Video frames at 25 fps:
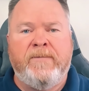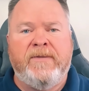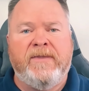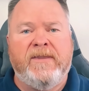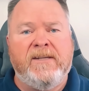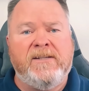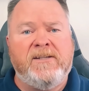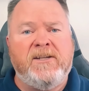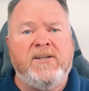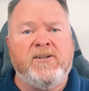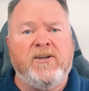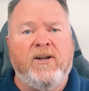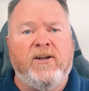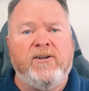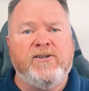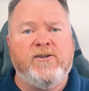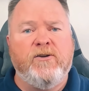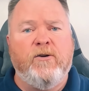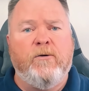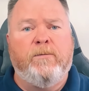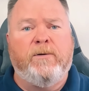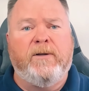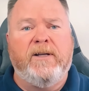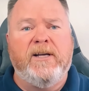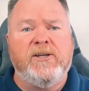This is
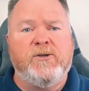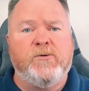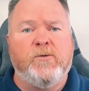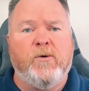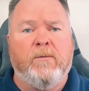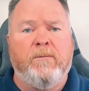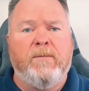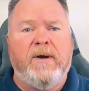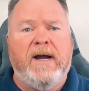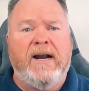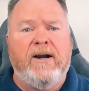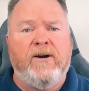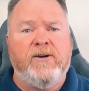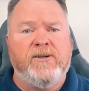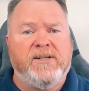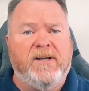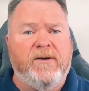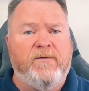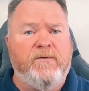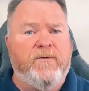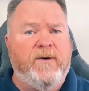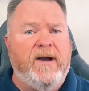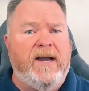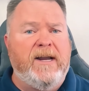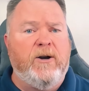also a place where buyers
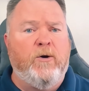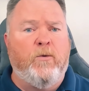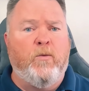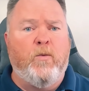can find a